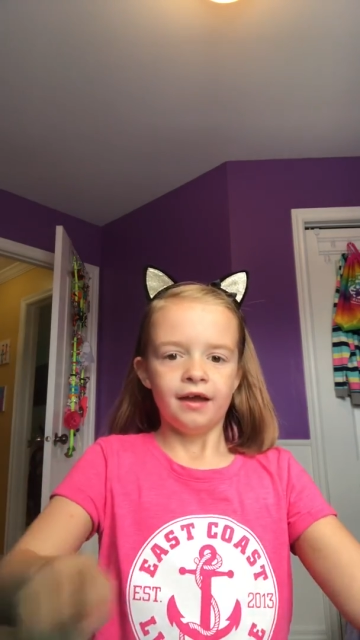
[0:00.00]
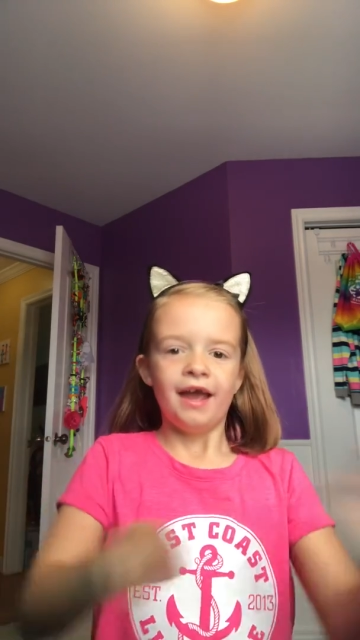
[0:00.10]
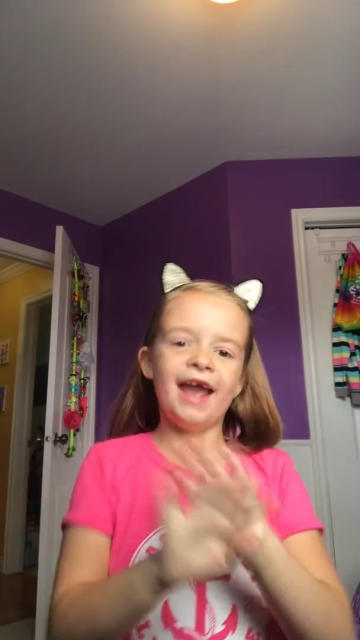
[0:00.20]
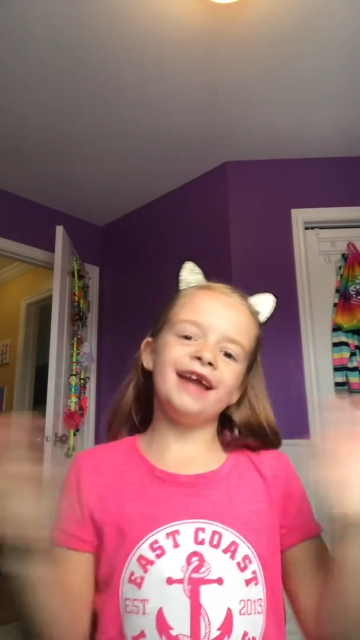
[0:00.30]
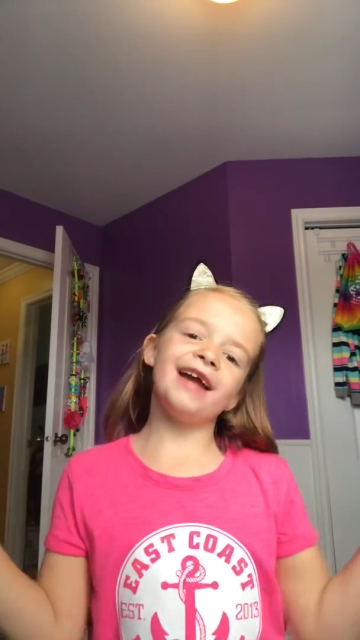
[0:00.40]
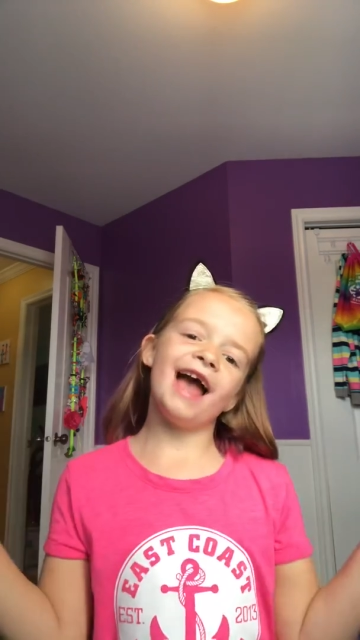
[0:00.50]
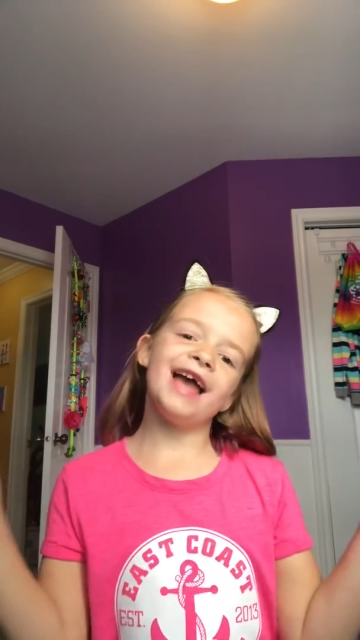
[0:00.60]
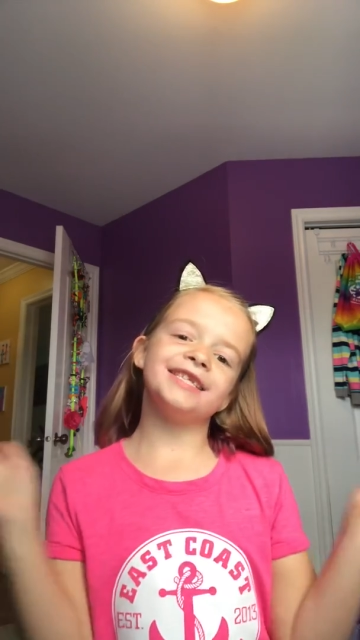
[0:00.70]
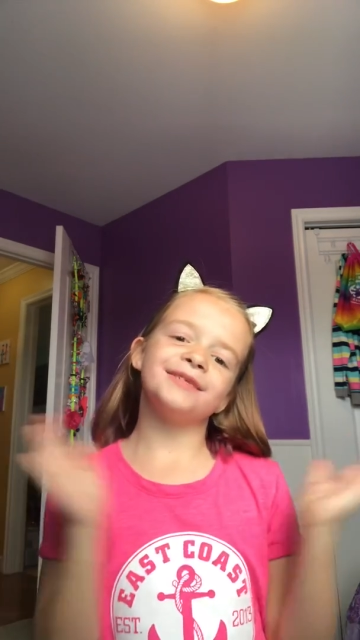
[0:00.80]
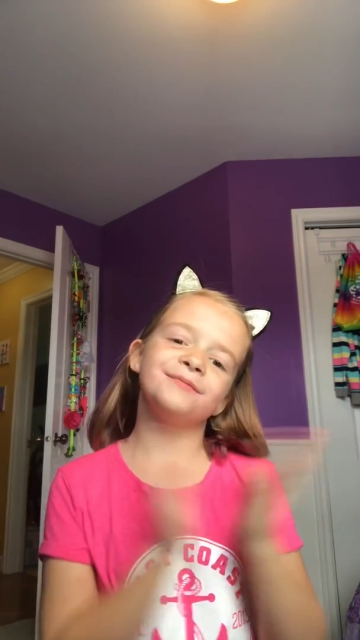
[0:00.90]
Hey
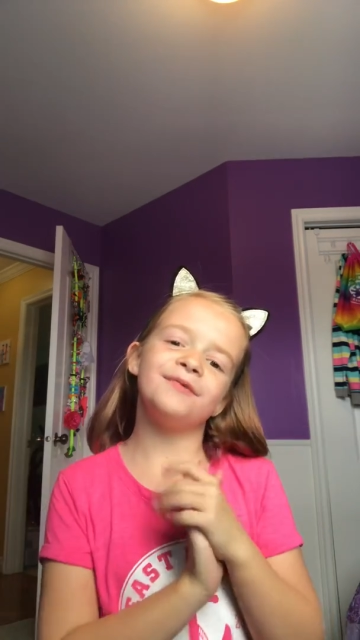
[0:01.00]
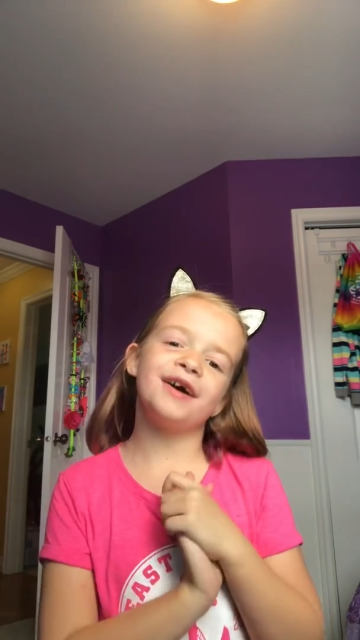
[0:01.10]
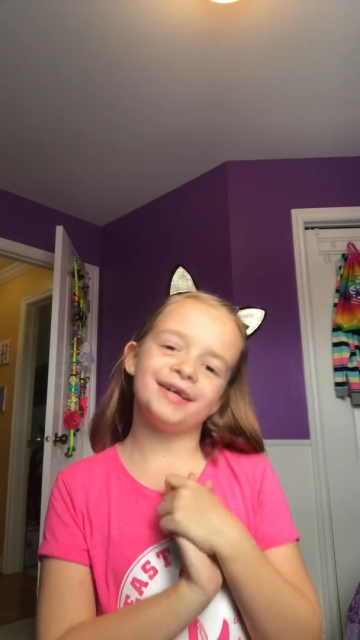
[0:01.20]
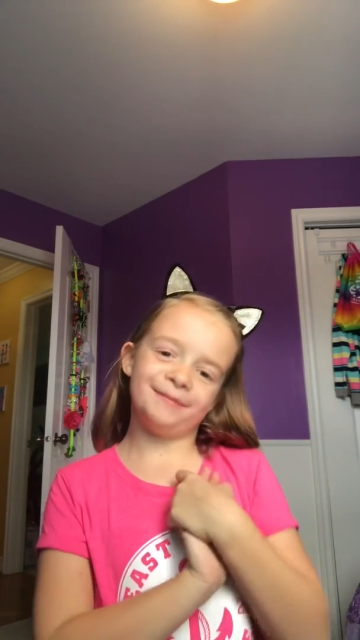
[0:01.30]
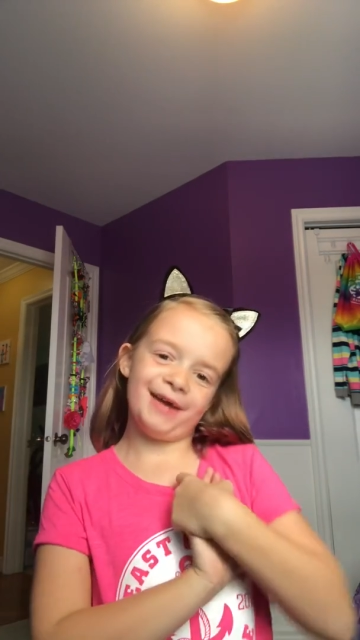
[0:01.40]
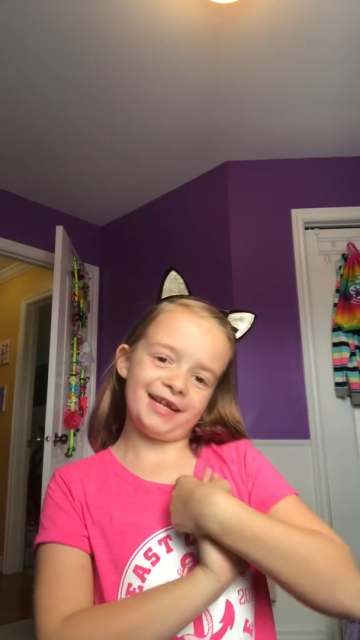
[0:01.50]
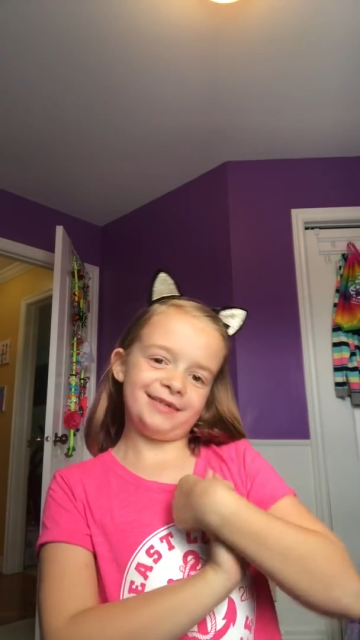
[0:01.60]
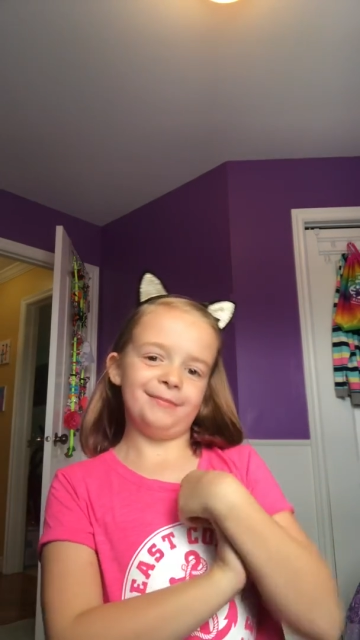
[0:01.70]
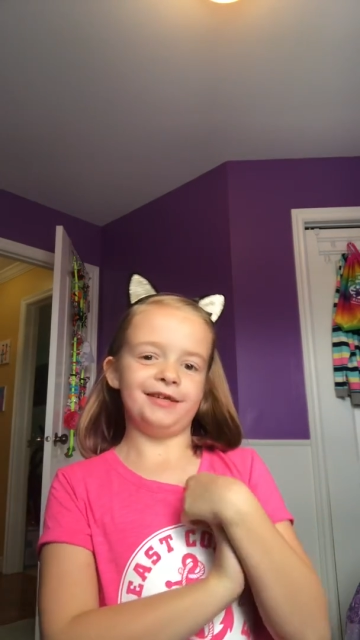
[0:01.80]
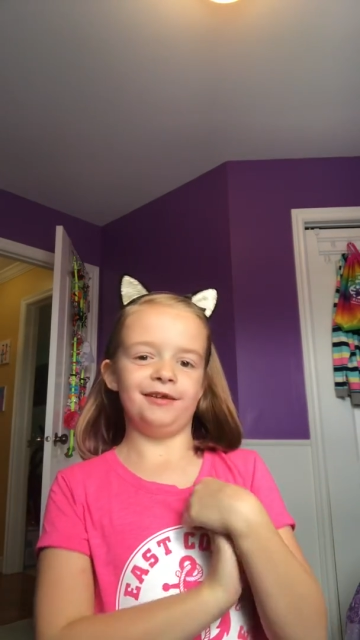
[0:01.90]
guys, welcome back
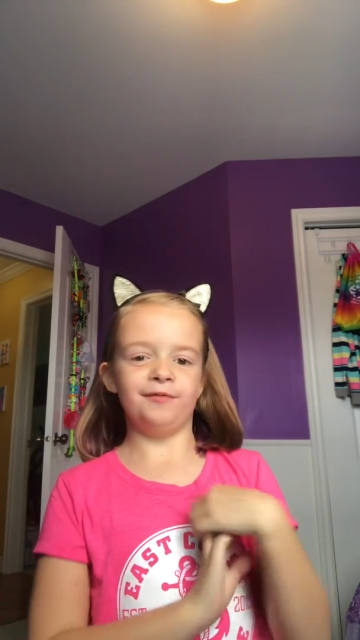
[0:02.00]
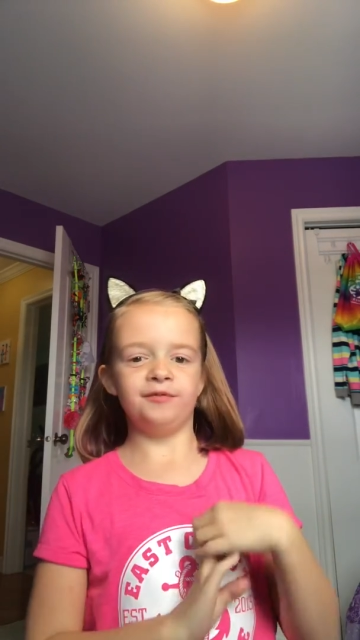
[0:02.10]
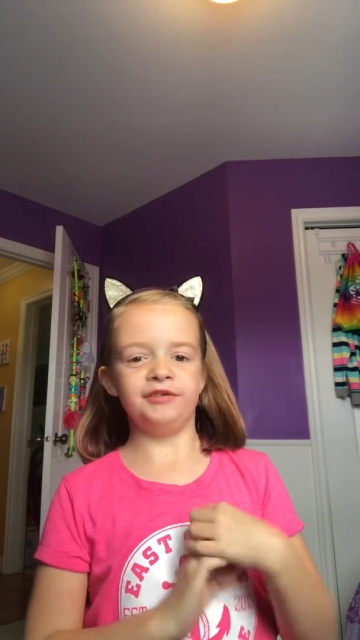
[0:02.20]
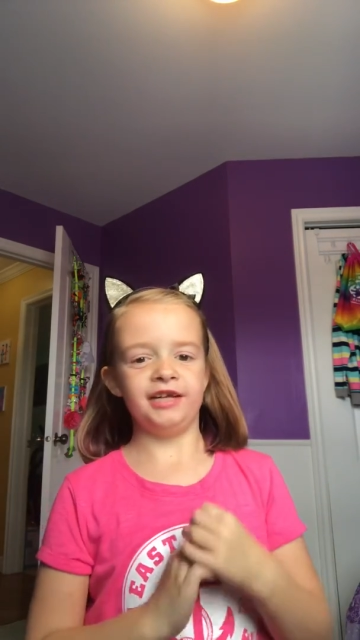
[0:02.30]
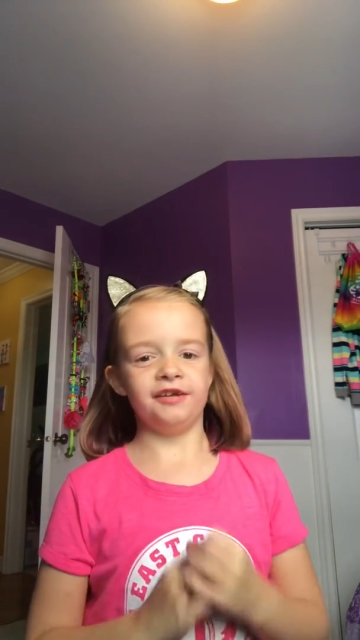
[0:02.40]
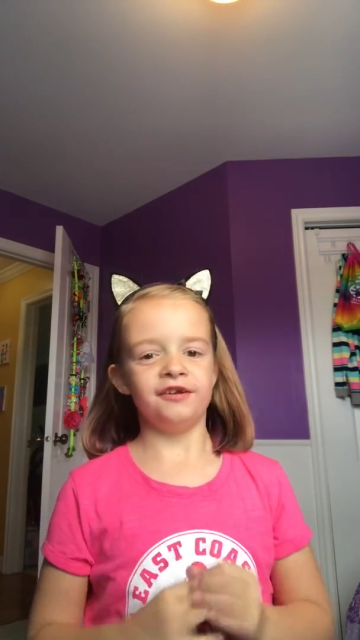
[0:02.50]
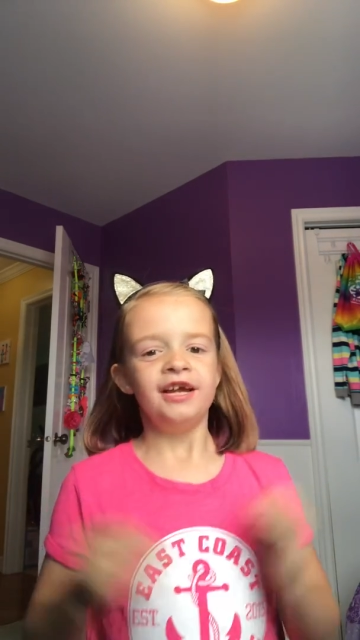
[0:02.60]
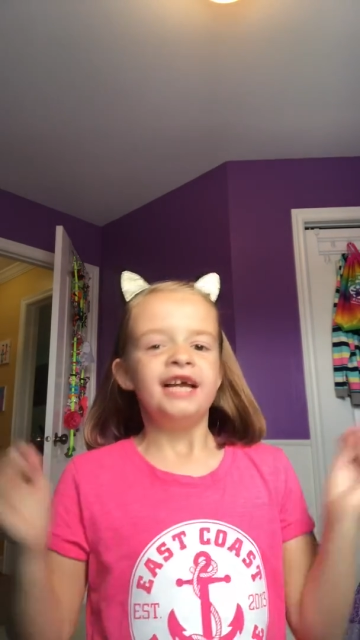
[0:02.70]
to my YouTube channel.